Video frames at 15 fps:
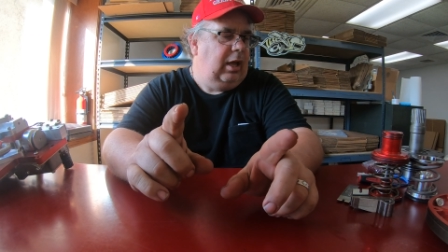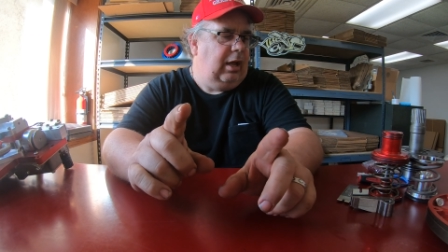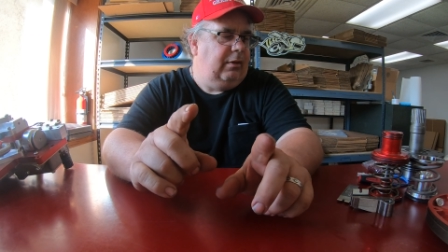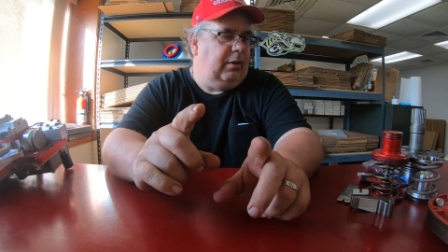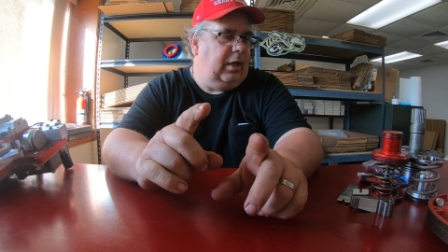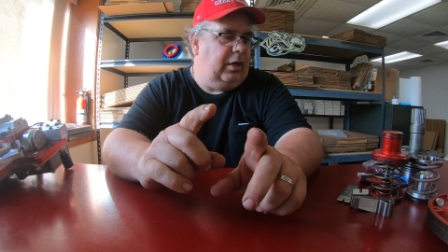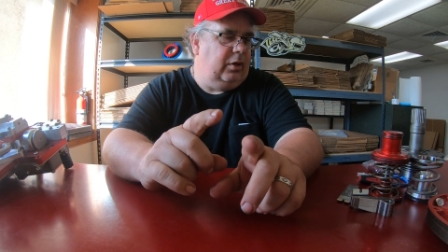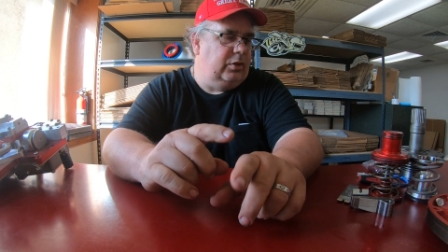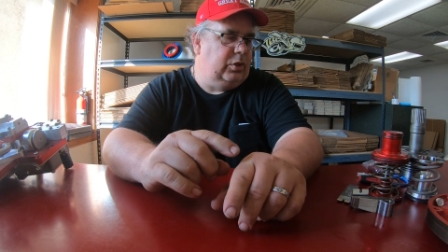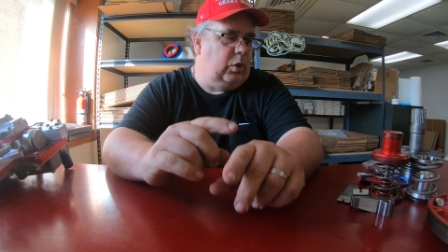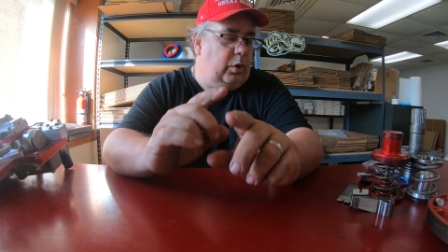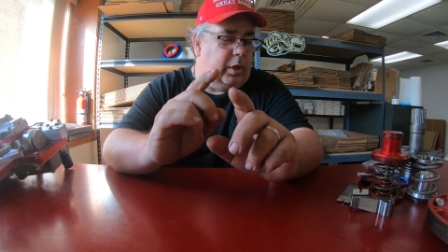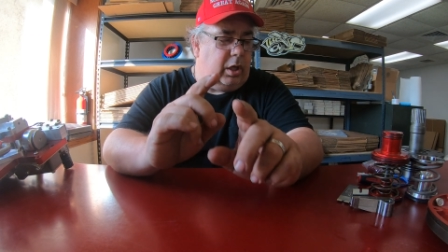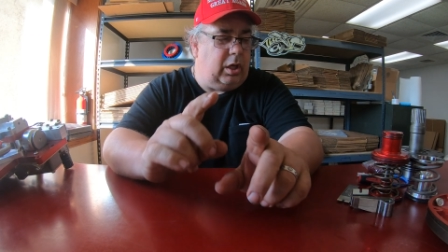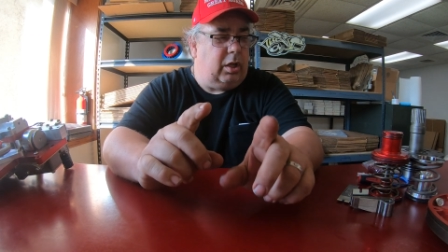And then there's
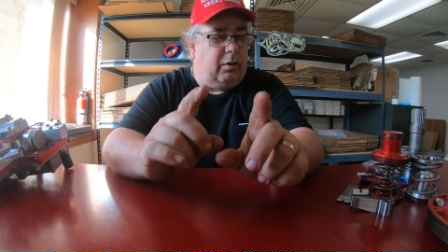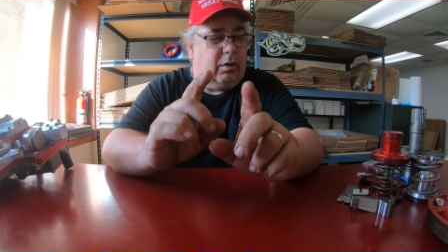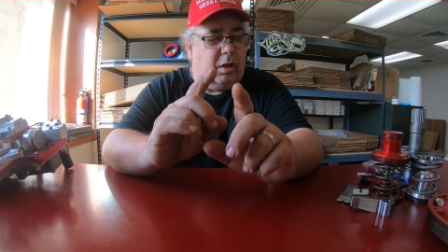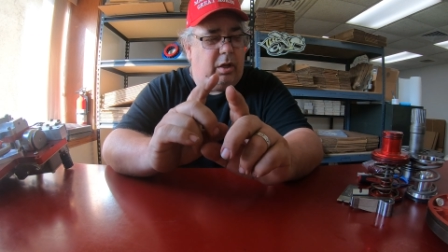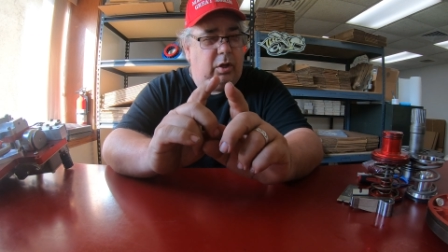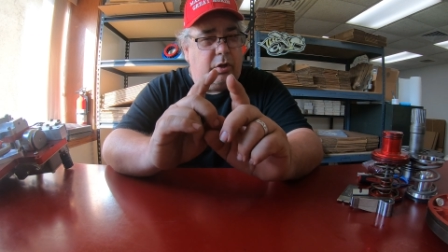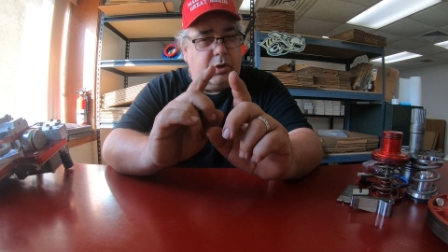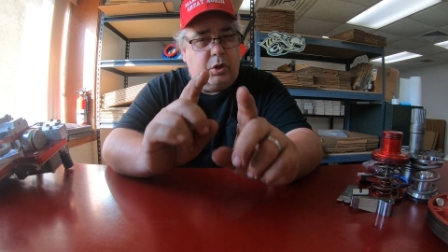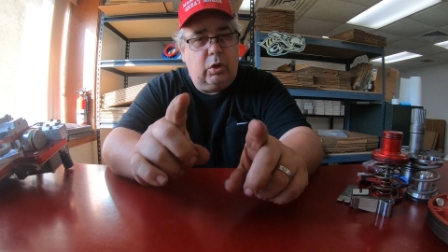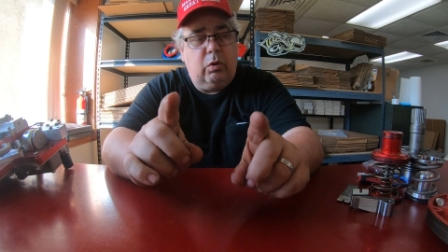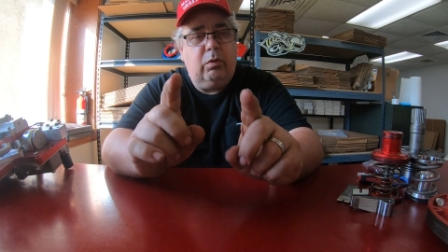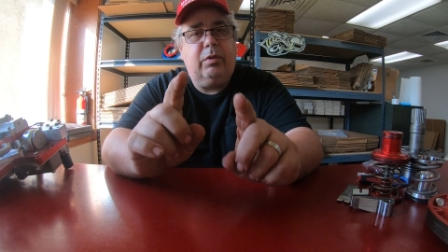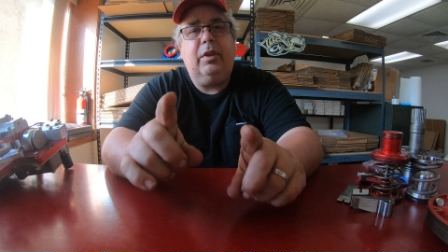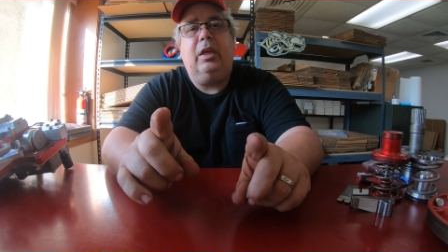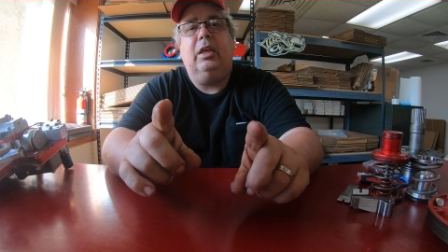only
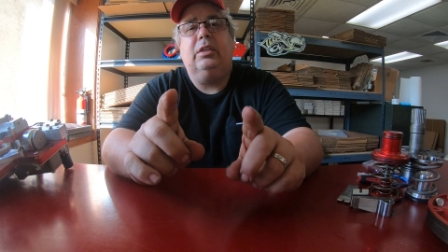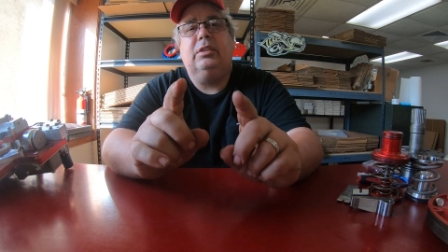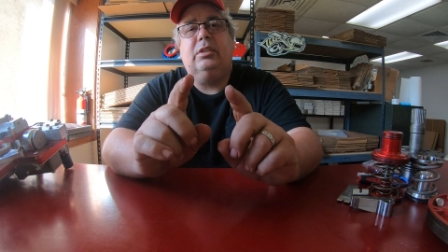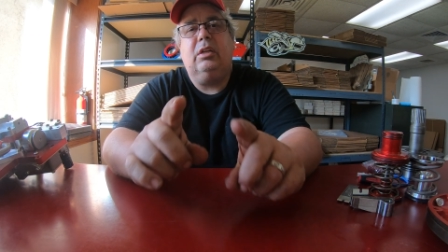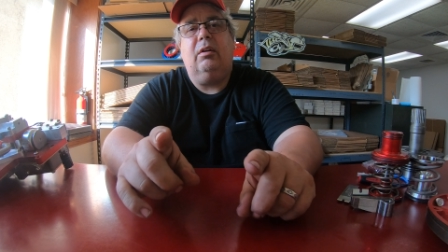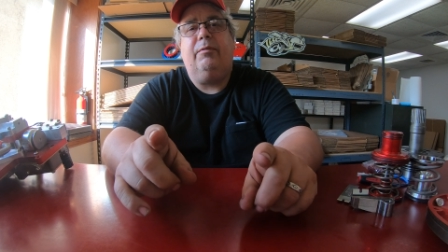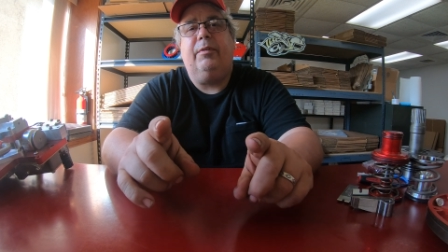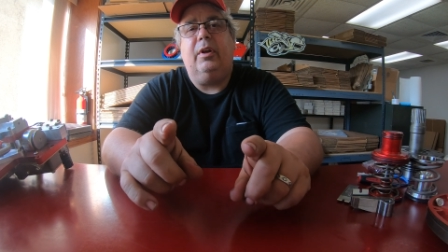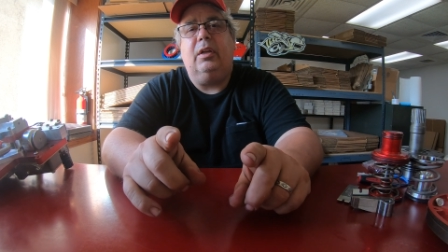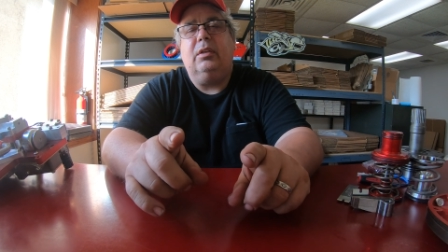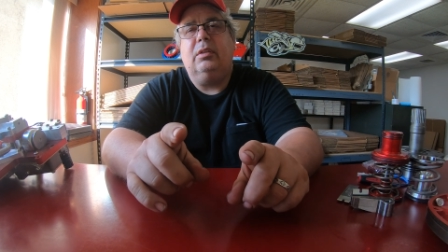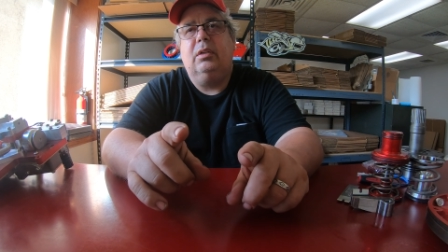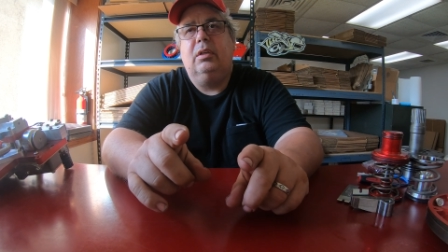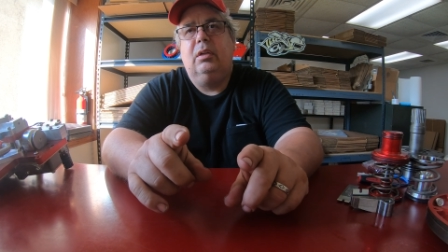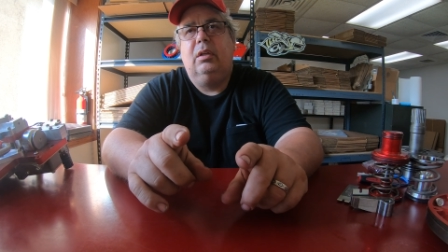two things
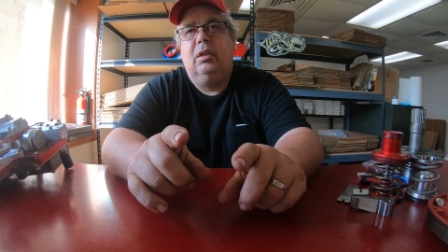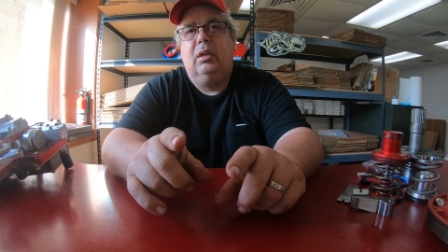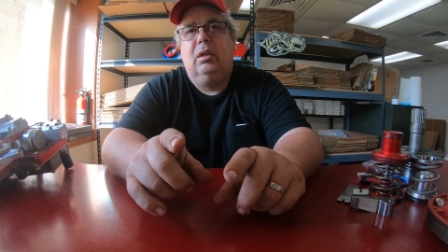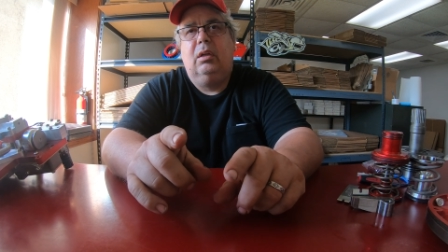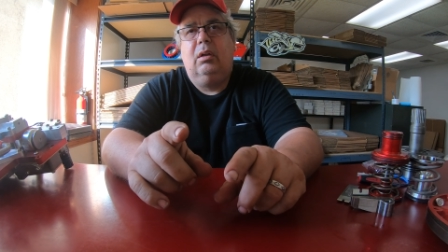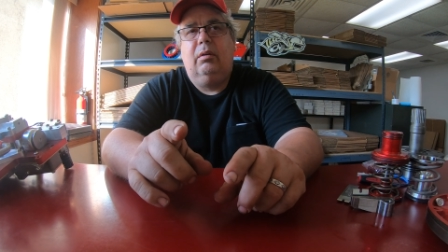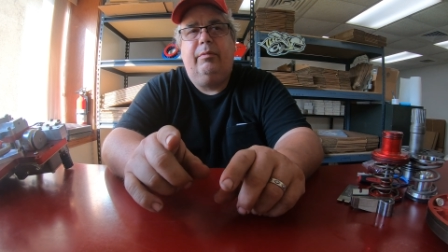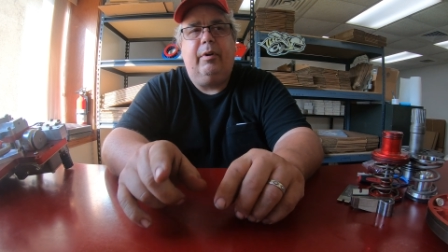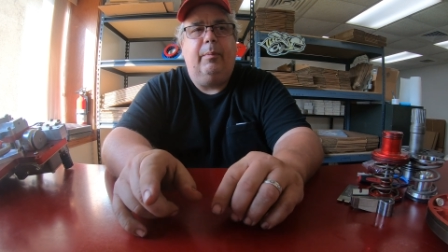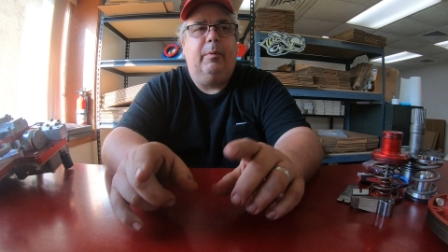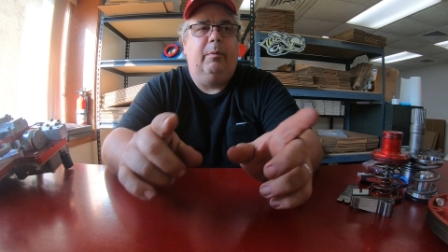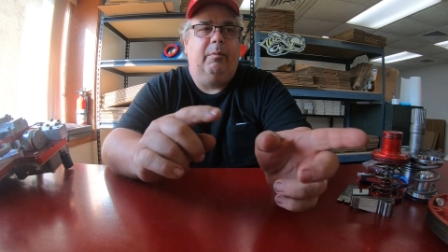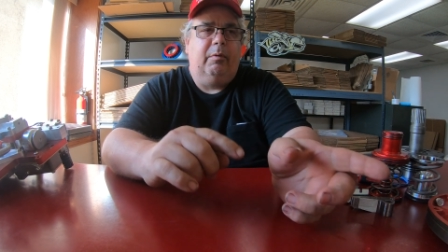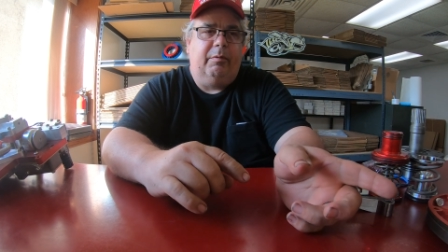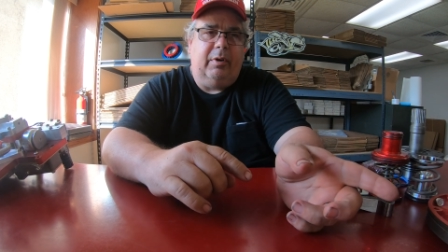different from
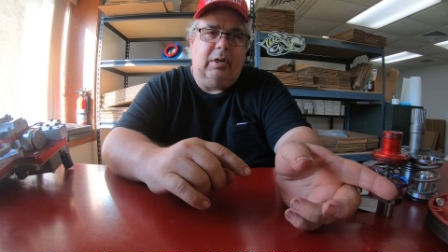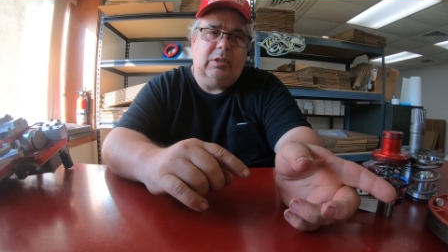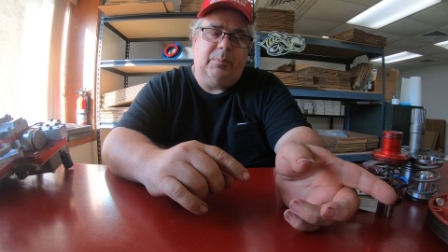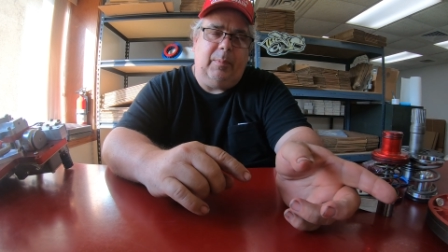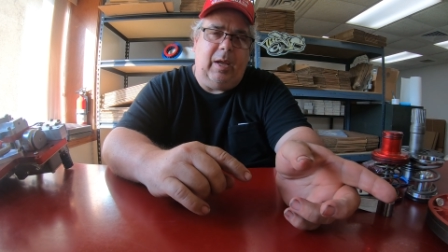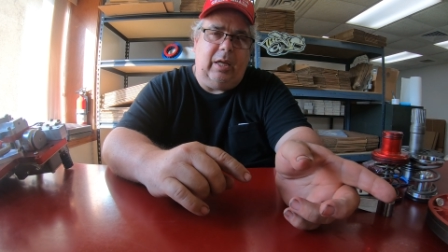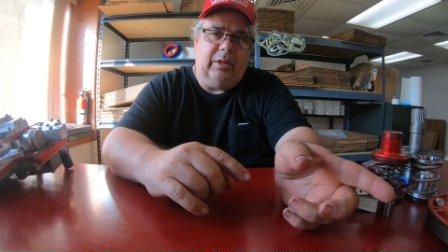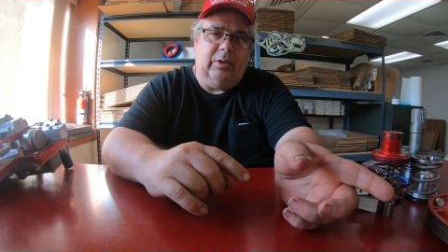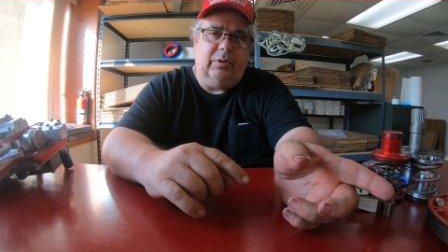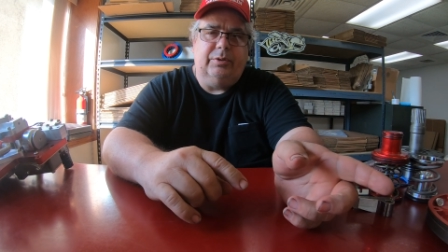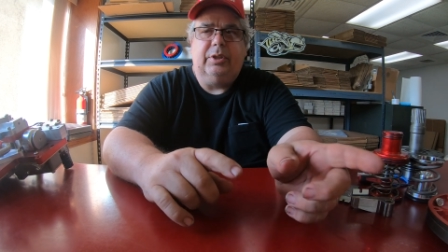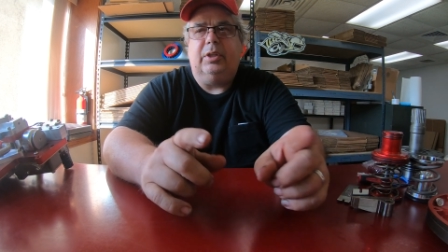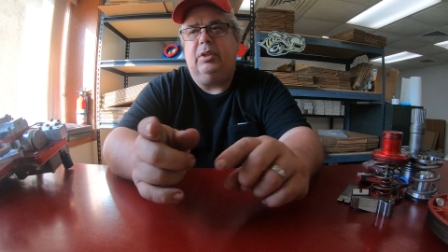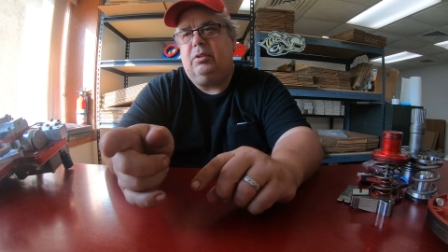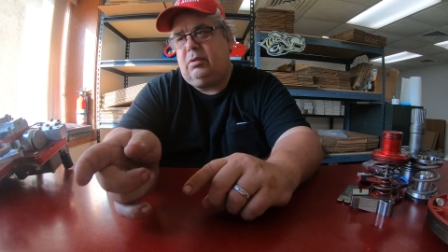the reverse manual
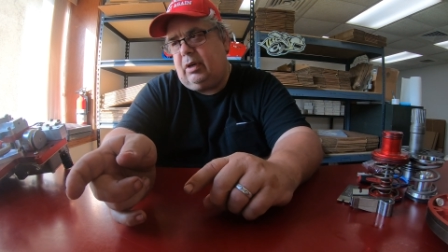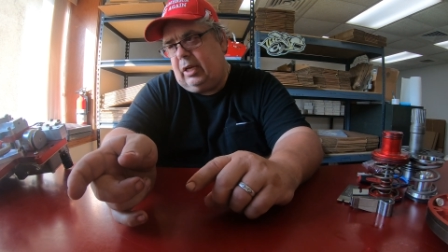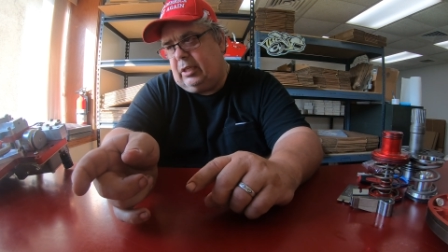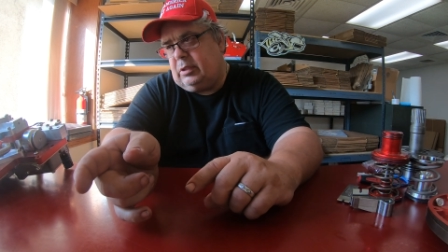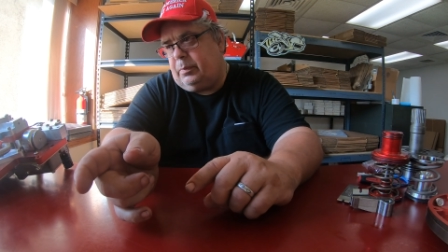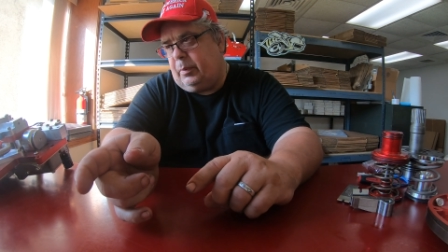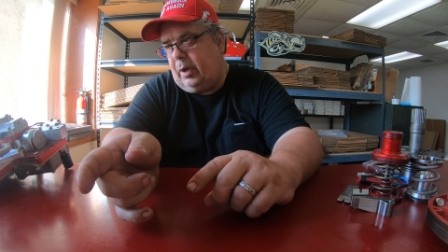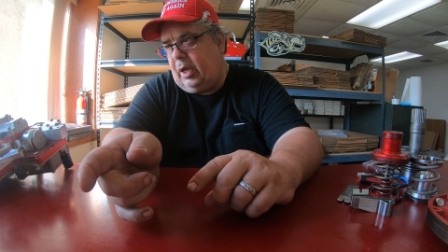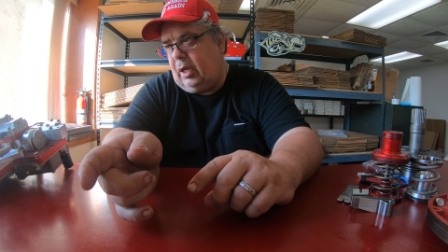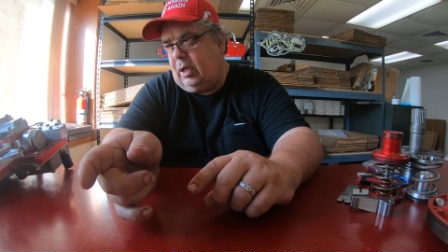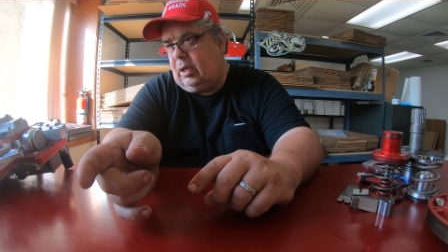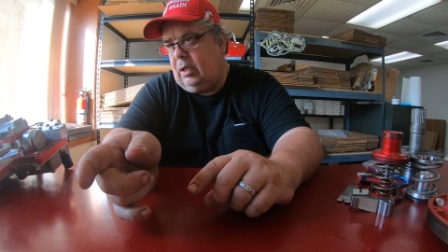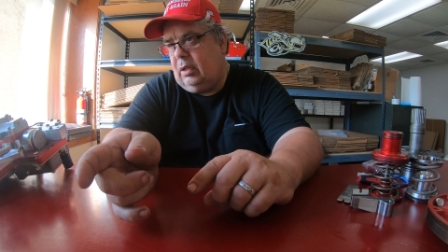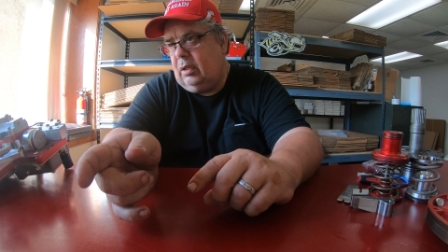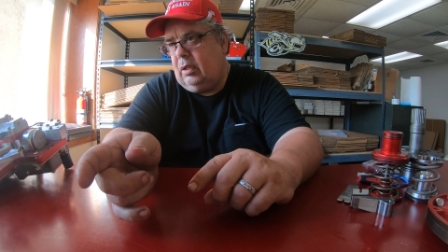to the trans
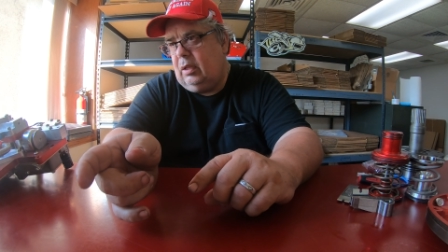brake,